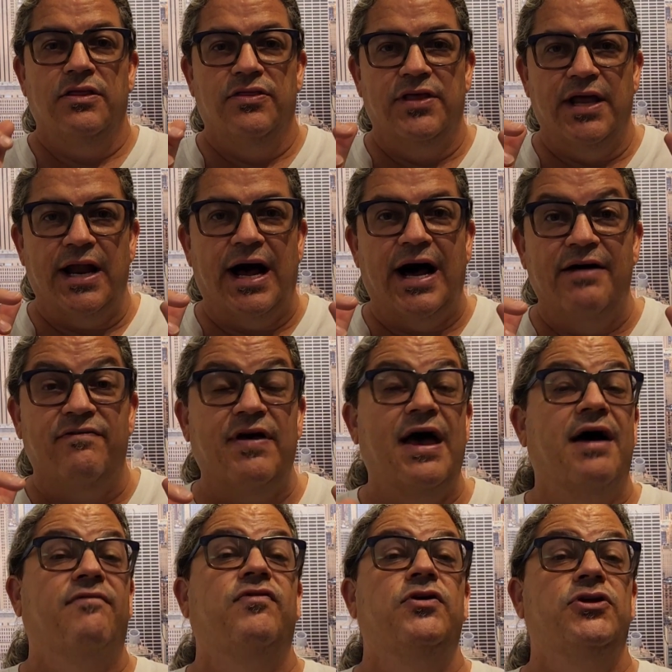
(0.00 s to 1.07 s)
that I've
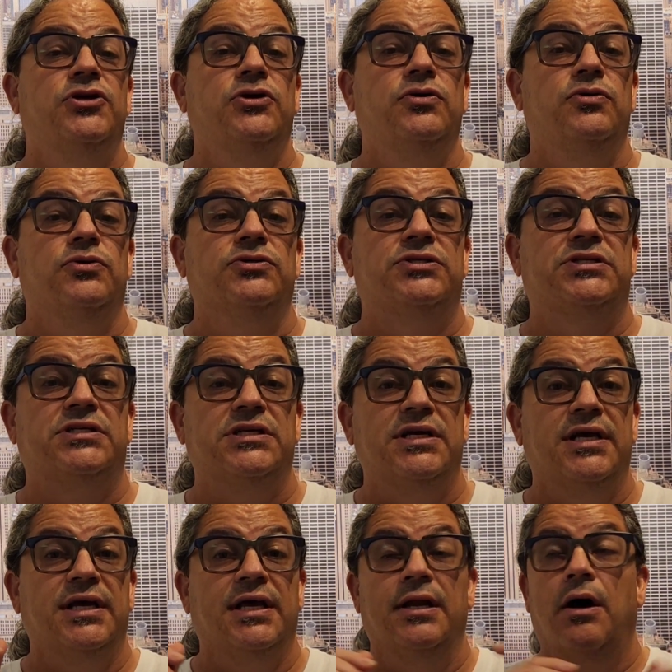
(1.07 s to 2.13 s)
ever used
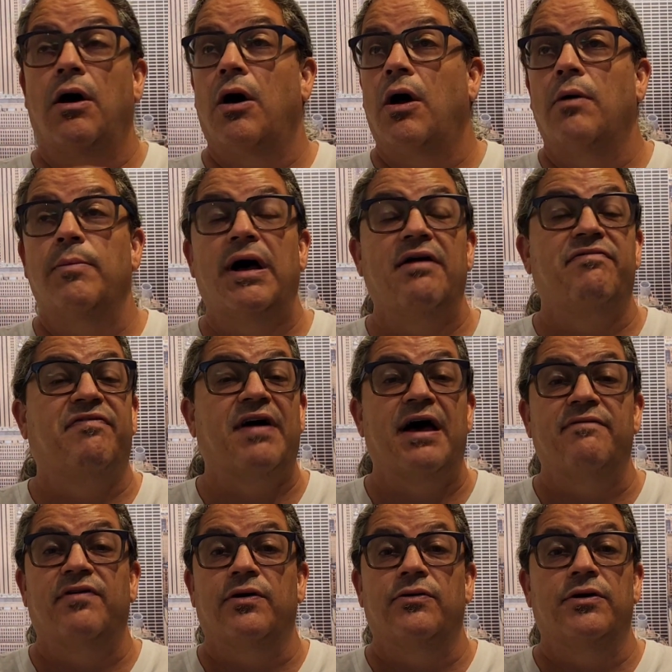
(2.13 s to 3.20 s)
in all my
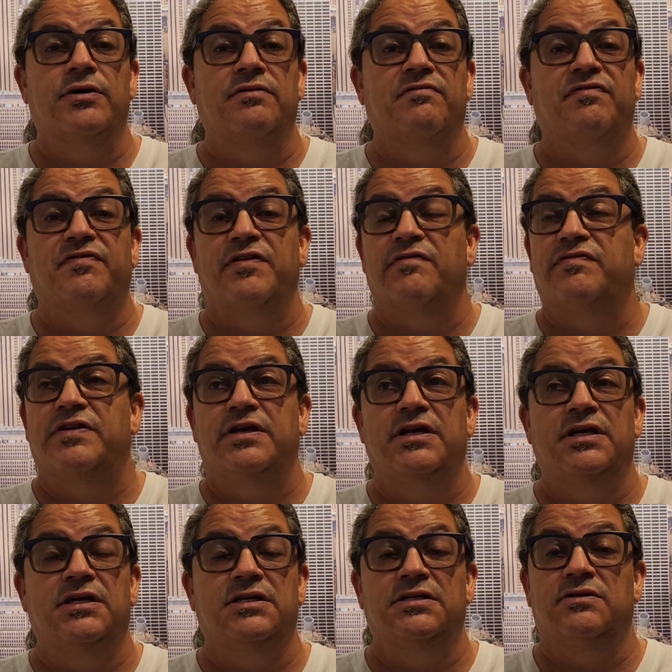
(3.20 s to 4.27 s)

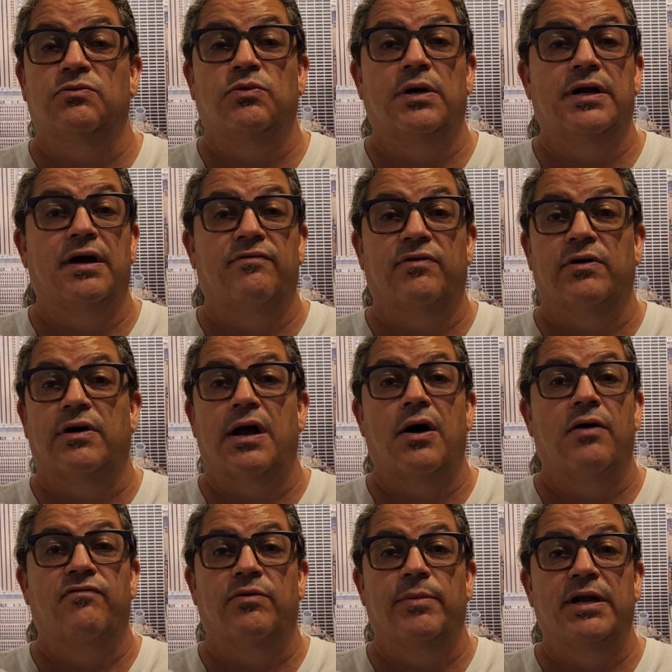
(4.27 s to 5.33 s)
550 whatever
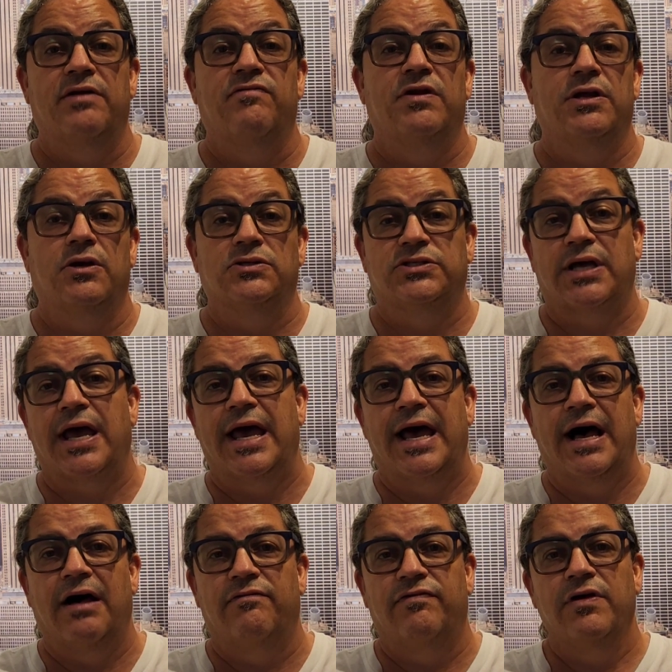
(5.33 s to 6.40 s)
however many videos I
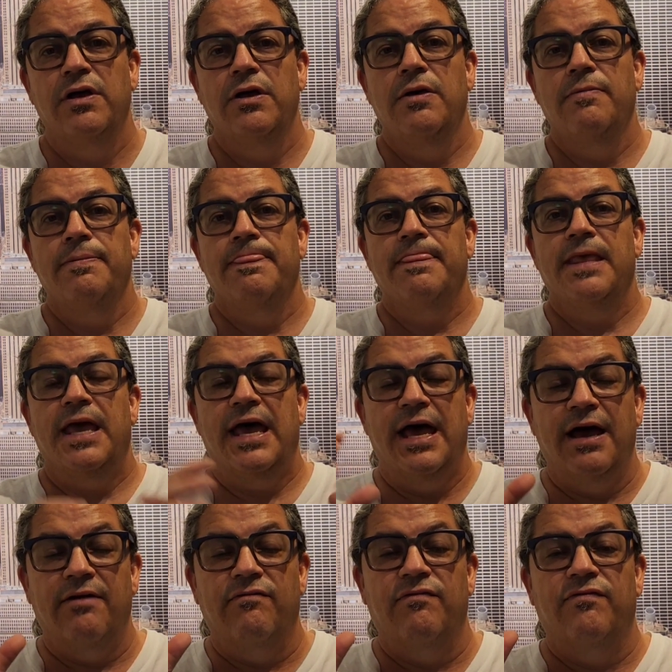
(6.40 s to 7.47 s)
have.
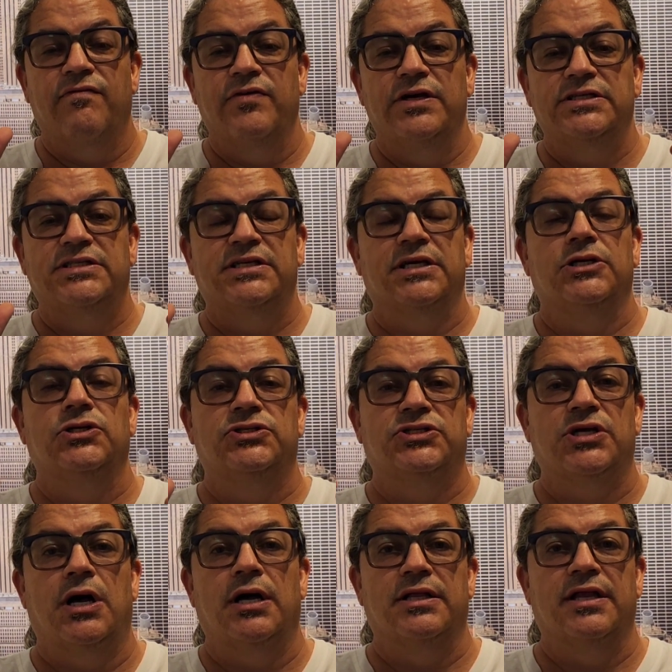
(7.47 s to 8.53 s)
Every single
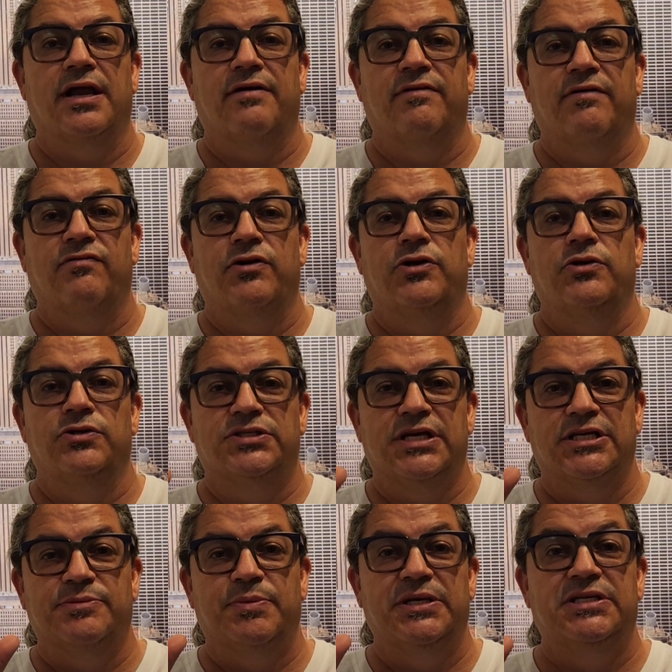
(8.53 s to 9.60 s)
song that I've ever used
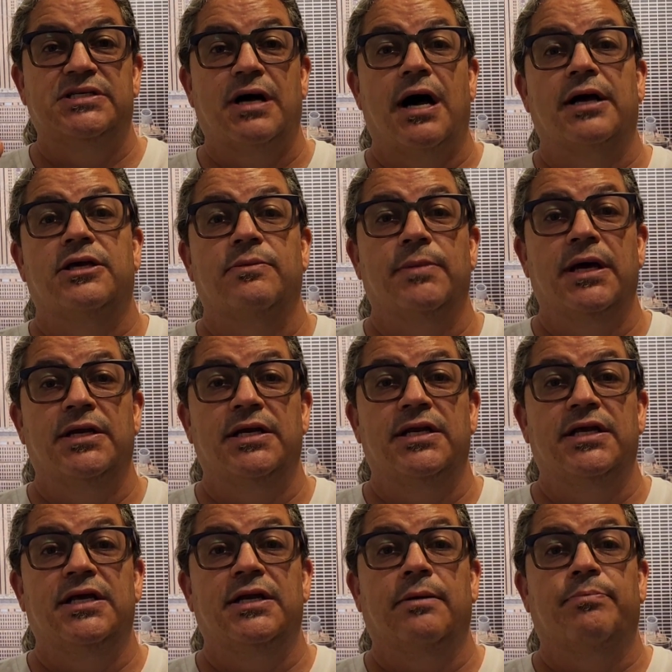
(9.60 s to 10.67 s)
has been documented
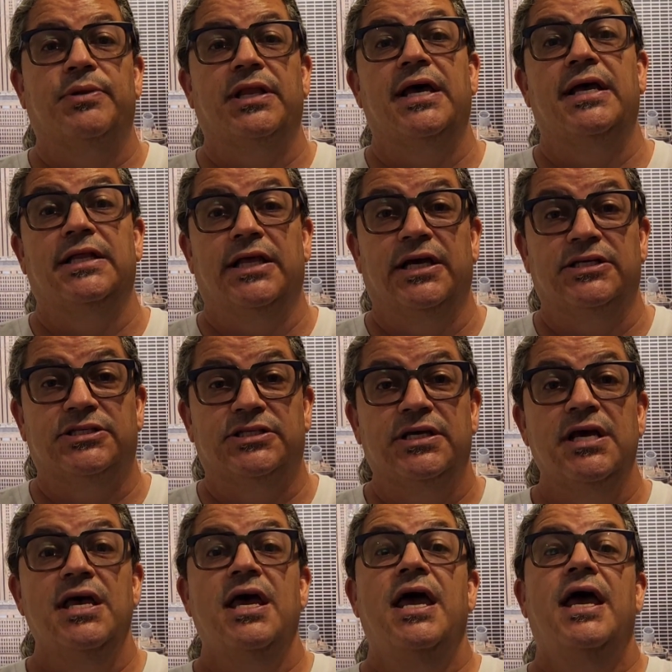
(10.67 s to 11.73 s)
in a playlist
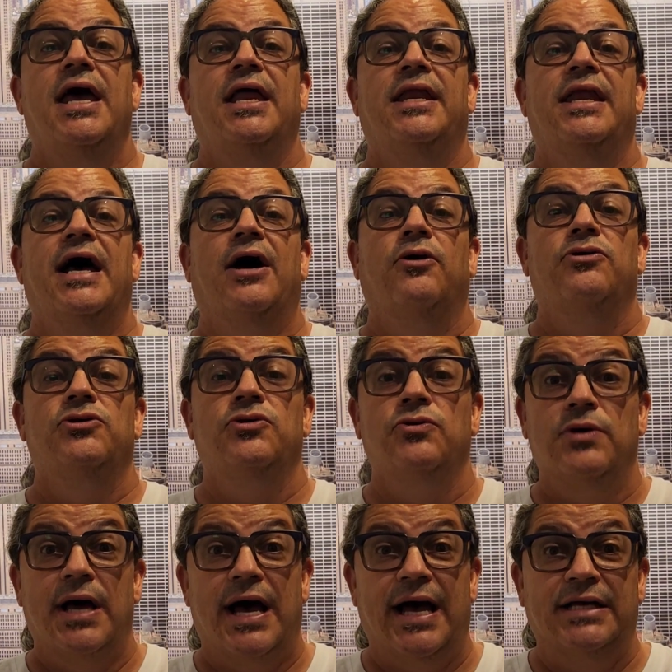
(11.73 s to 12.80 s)
and now
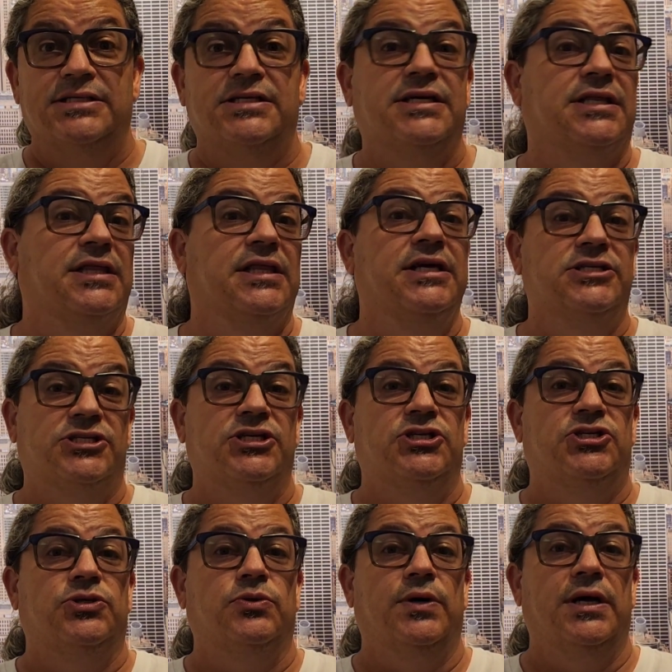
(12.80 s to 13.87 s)
you guys can listen
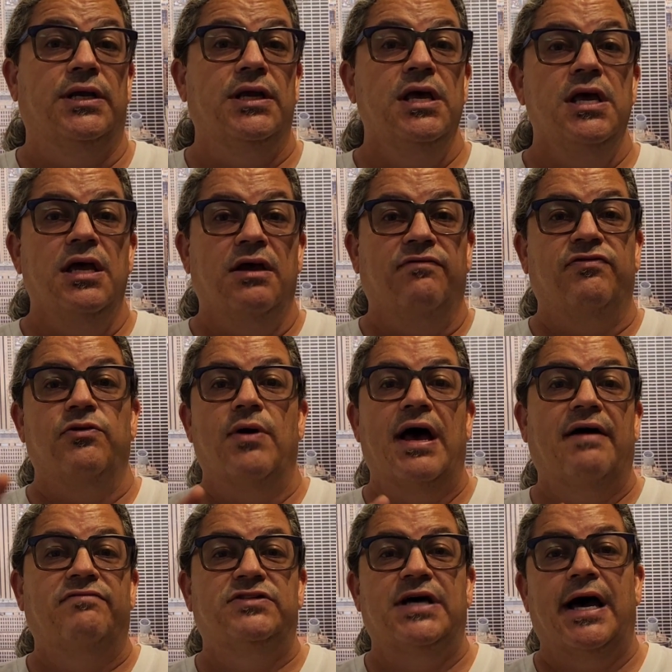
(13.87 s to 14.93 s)
to it if you
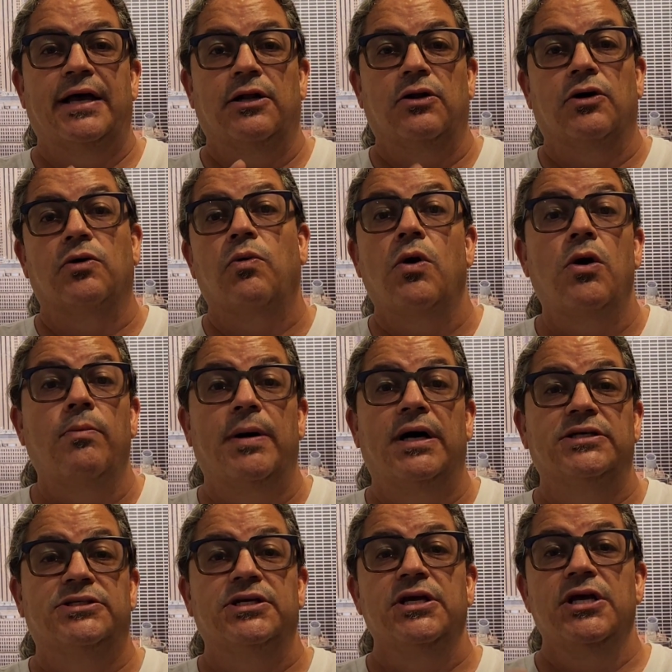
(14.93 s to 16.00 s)
have Tidal or
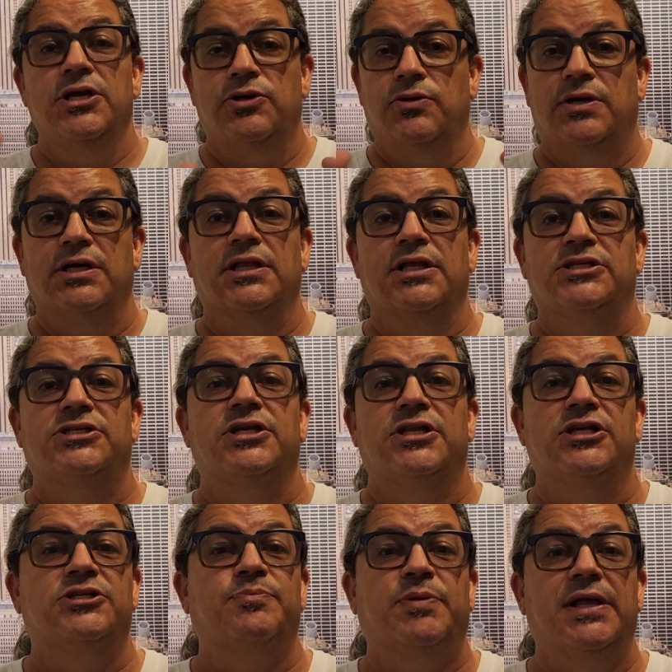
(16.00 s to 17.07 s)
Qobuz, you can listen to
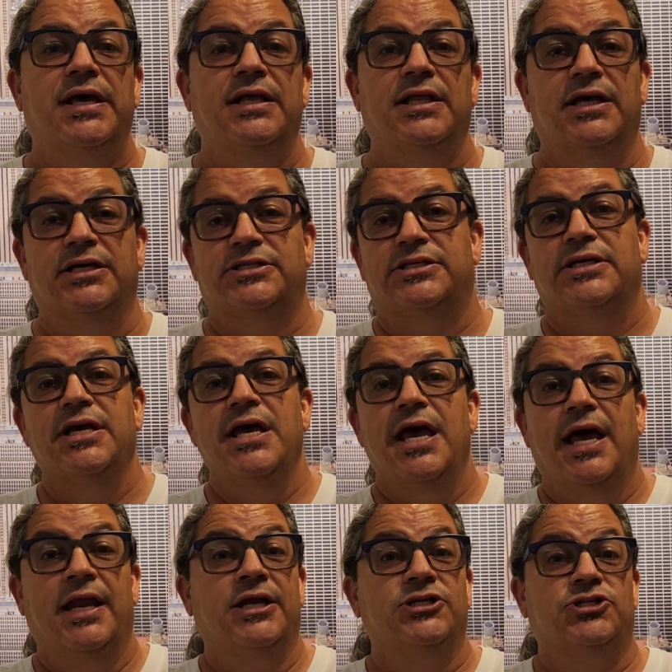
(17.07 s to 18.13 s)
this playlist
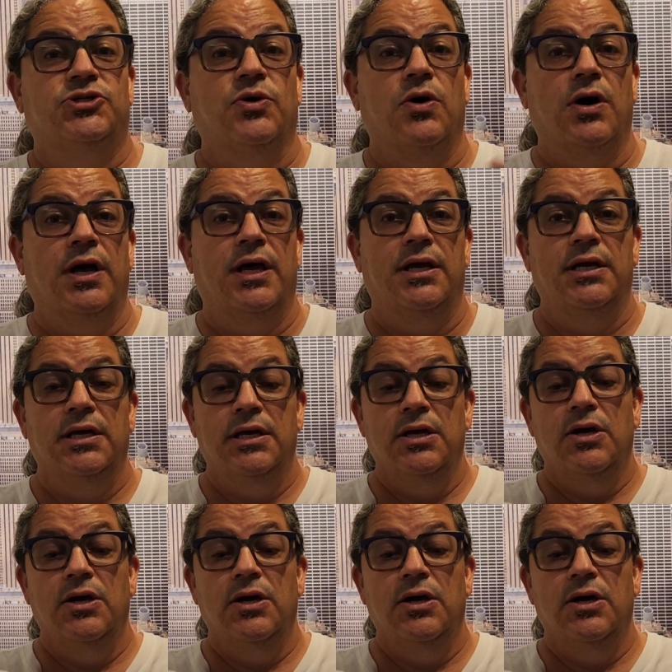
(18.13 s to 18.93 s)
and enjoy